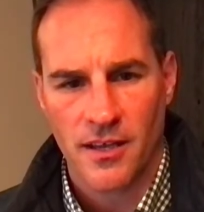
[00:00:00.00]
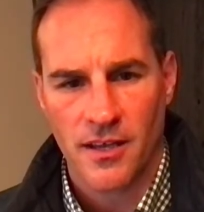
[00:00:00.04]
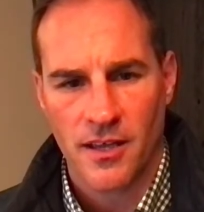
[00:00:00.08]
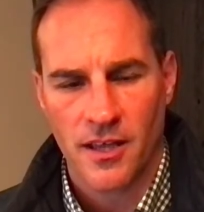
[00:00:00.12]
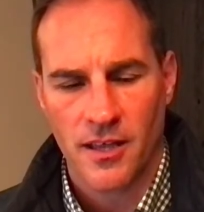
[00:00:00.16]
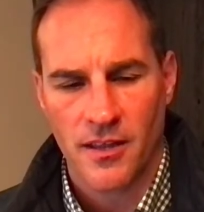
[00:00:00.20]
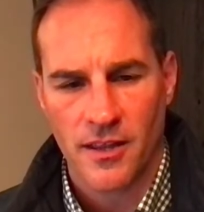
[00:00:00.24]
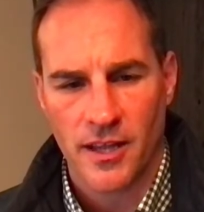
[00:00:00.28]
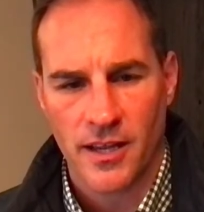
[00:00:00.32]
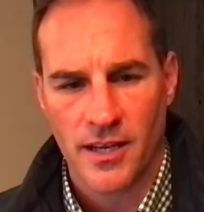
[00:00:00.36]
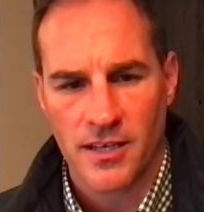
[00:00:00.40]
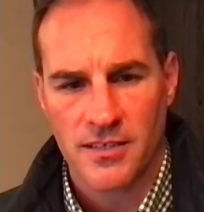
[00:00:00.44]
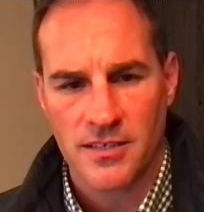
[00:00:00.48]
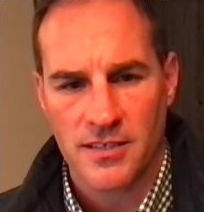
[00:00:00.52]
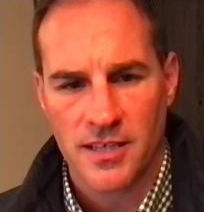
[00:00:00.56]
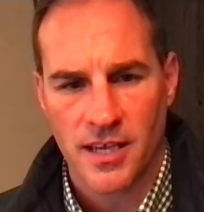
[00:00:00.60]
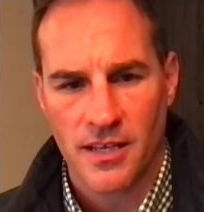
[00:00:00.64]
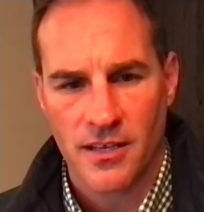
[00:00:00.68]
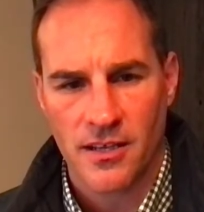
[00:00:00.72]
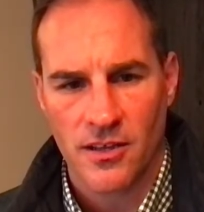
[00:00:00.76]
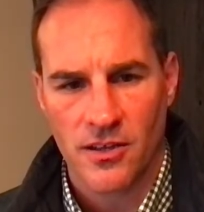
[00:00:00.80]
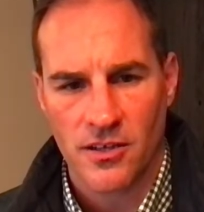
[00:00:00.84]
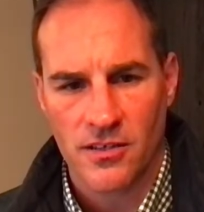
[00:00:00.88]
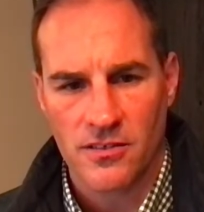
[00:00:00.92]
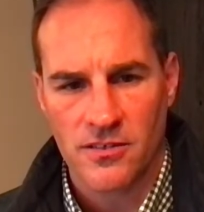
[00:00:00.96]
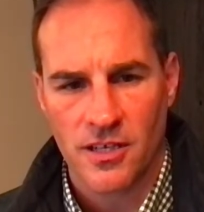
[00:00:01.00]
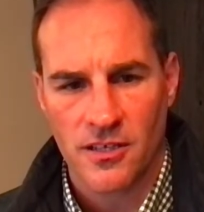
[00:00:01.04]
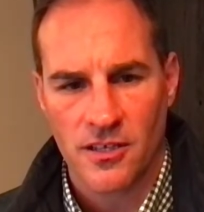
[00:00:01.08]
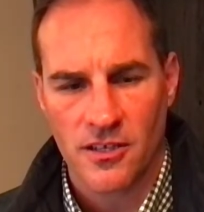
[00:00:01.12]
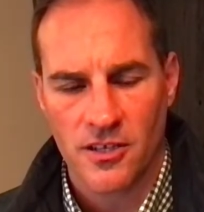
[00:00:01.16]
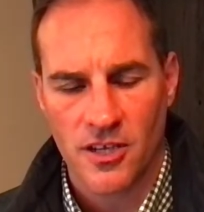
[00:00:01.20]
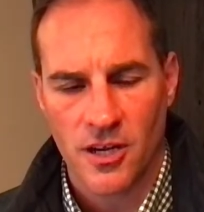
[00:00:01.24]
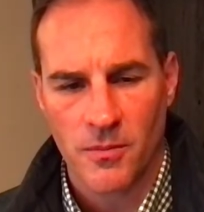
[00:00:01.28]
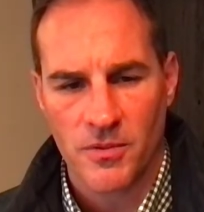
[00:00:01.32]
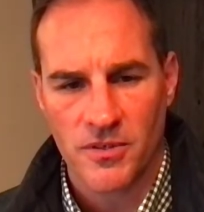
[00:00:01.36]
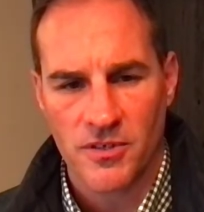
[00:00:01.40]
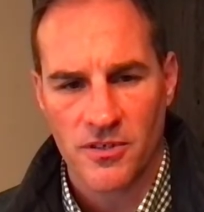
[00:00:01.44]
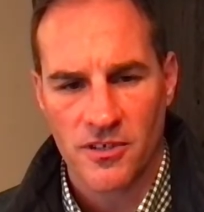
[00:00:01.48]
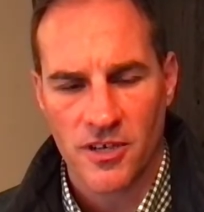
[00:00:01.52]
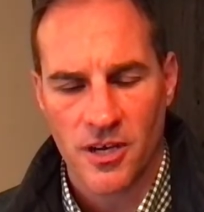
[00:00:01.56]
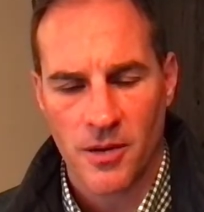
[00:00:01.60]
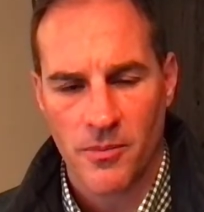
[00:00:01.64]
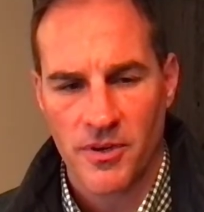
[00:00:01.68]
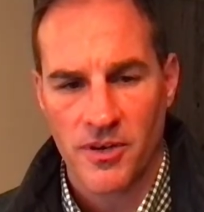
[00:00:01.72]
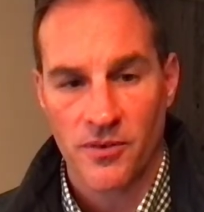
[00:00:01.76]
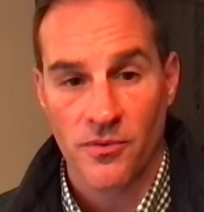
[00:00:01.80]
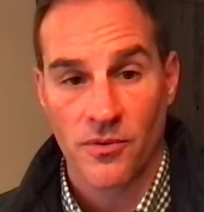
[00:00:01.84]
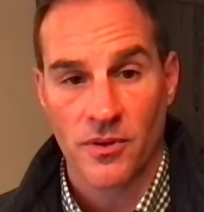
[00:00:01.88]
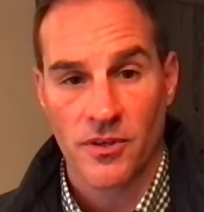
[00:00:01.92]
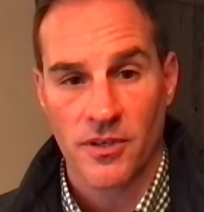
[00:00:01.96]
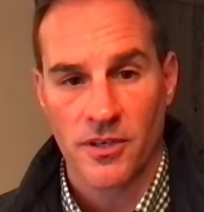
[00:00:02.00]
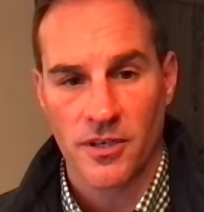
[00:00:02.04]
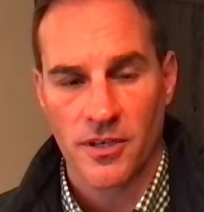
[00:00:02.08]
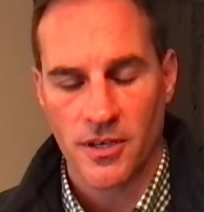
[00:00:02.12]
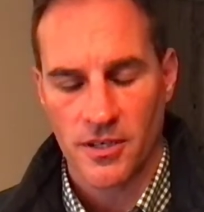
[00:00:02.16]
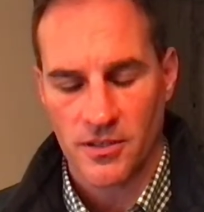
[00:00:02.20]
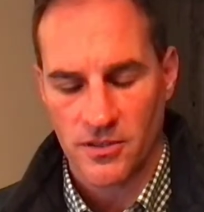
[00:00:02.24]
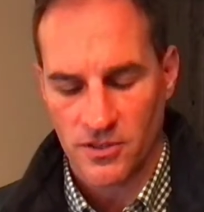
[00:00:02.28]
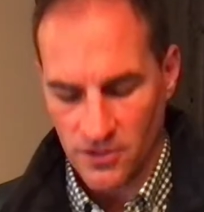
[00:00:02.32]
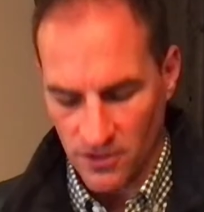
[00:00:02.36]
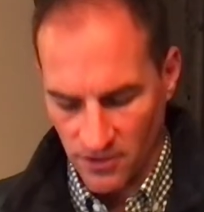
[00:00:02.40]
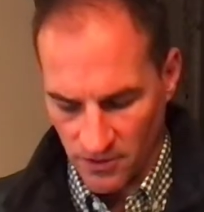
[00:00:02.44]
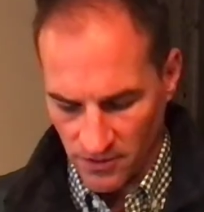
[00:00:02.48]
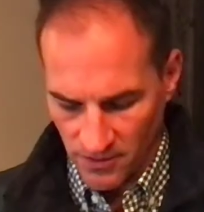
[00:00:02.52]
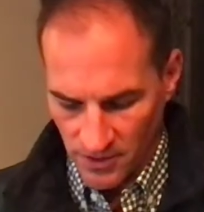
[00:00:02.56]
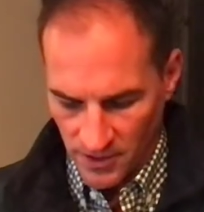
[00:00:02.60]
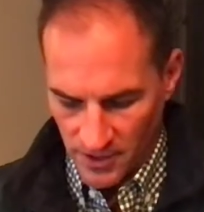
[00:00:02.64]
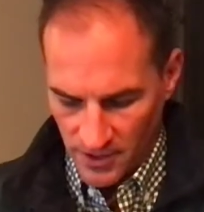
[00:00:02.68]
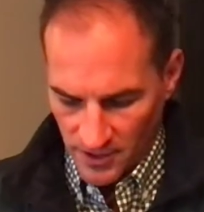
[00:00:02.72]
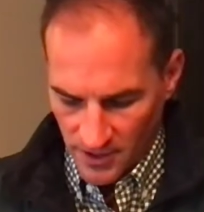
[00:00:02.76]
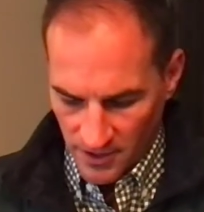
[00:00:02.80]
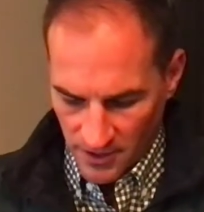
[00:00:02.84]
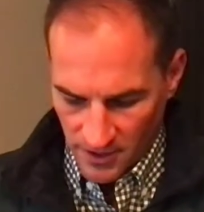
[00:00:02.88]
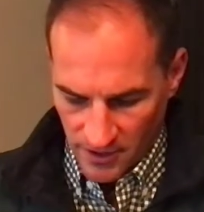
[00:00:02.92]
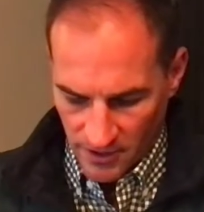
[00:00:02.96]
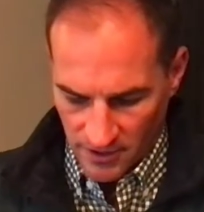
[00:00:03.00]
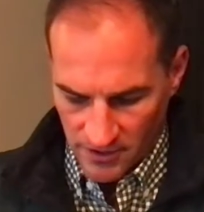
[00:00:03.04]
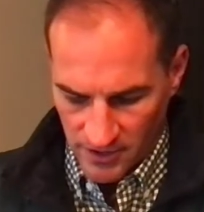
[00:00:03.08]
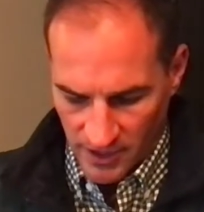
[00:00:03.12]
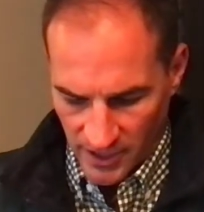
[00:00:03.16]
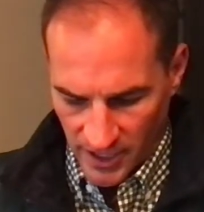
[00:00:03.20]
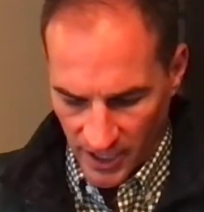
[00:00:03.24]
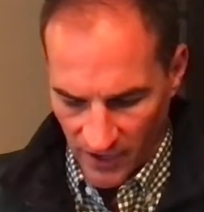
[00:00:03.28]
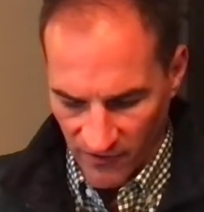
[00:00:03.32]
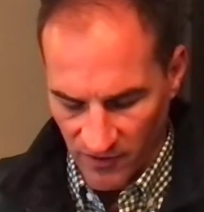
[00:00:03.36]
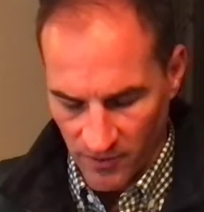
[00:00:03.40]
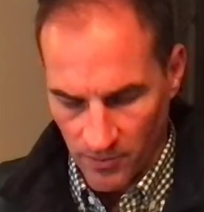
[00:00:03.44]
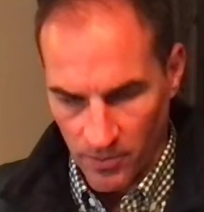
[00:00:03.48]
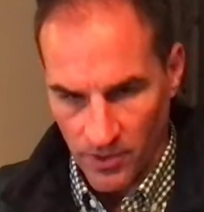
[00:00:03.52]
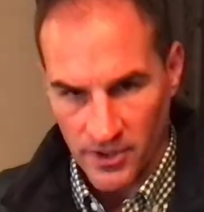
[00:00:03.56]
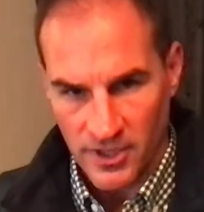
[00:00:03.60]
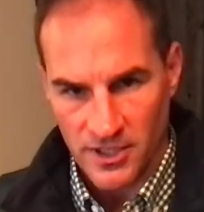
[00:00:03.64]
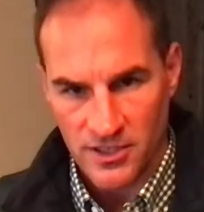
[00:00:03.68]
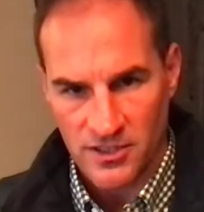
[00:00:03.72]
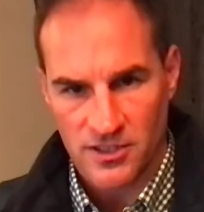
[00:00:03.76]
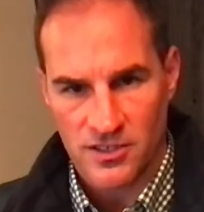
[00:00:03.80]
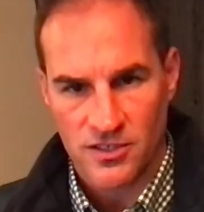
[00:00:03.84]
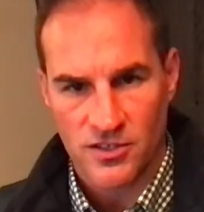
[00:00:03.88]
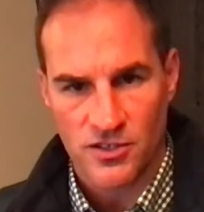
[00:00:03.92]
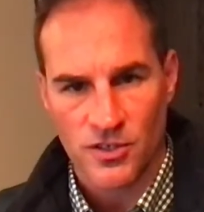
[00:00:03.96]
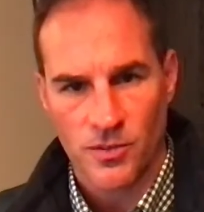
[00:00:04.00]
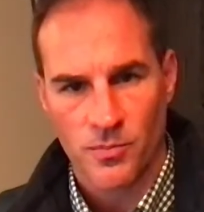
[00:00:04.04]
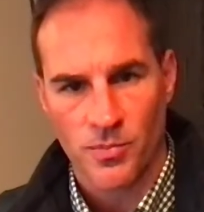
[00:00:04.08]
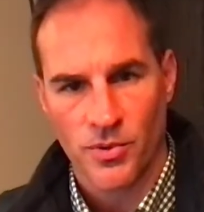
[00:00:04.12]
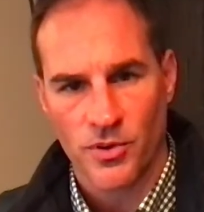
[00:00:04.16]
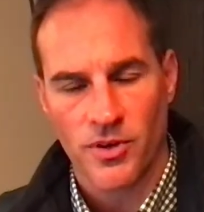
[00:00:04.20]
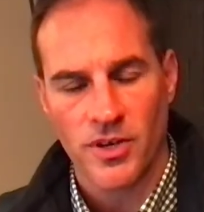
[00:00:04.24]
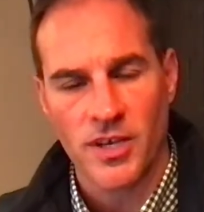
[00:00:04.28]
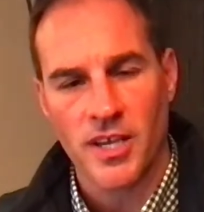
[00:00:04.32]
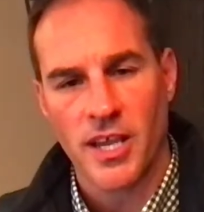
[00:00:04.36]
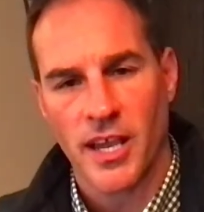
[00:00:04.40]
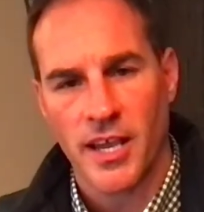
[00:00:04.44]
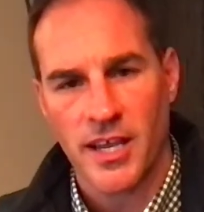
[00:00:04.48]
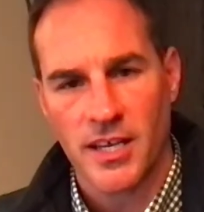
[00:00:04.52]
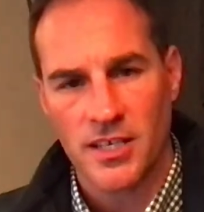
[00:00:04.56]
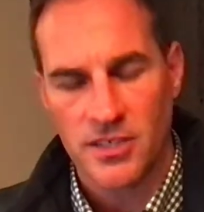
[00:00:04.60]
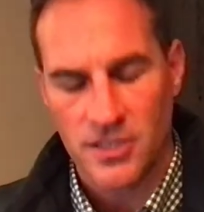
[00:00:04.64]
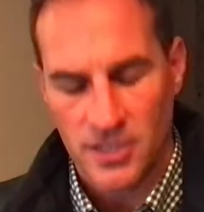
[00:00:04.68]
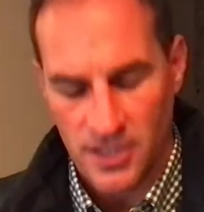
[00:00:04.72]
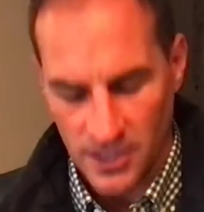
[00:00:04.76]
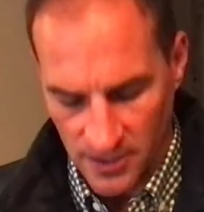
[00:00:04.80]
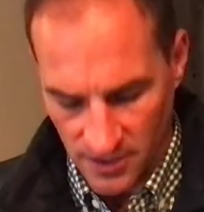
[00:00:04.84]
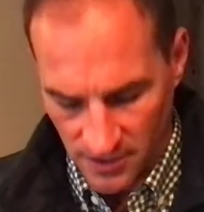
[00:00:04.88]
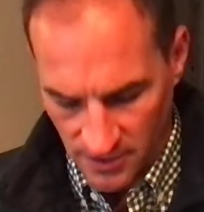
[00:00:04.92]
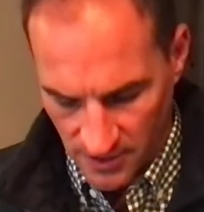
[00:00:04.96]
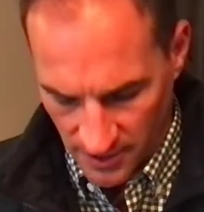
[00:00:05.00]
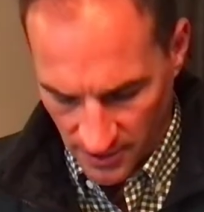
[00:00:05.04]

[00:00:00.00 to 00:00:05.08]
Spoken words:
like I said, it looks like the numbers are coming in really good. So looks like everybody's super engaged and